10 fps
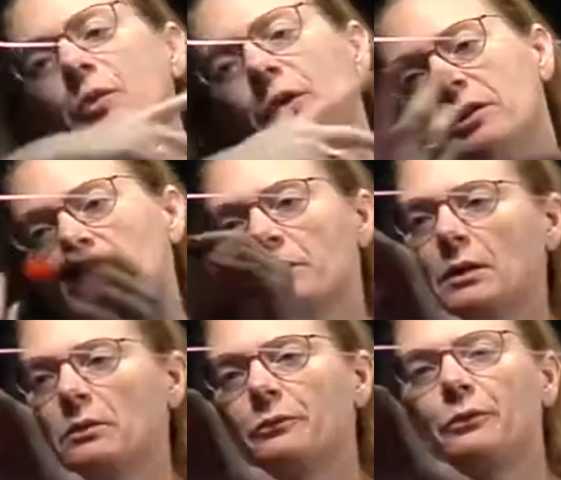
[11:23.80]
but it turns
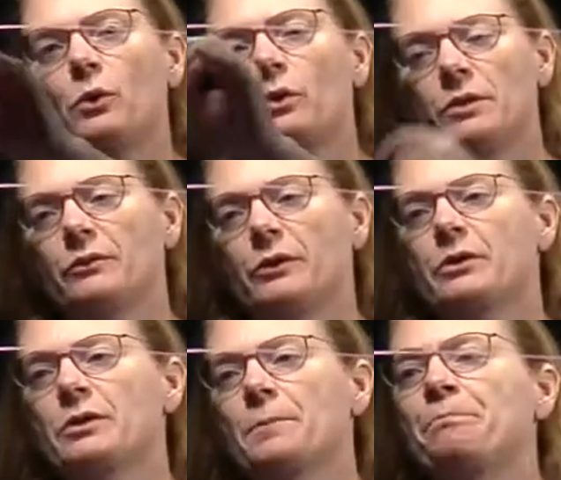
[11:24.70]
out the focal is
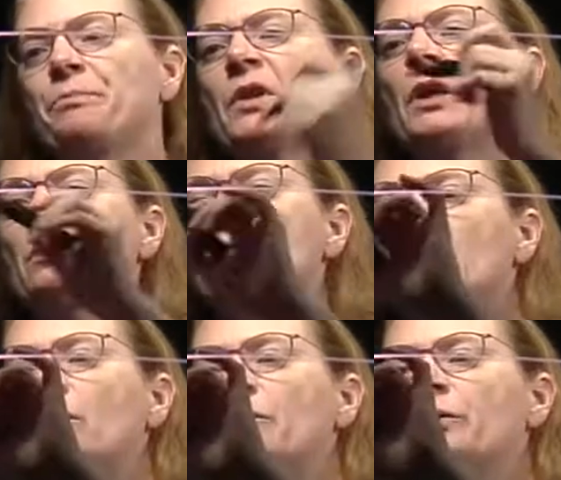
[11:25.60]
first.
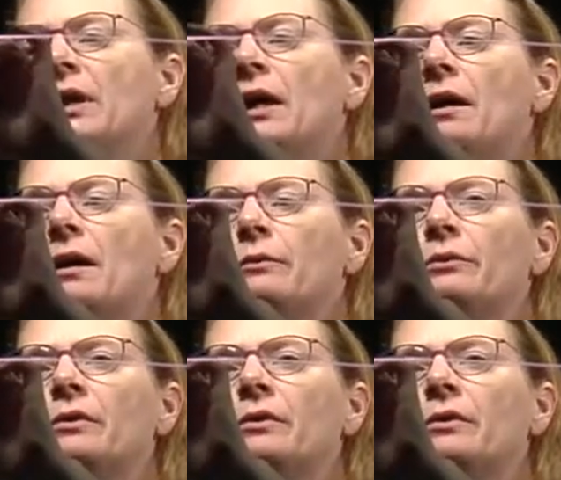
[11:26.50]
So if we have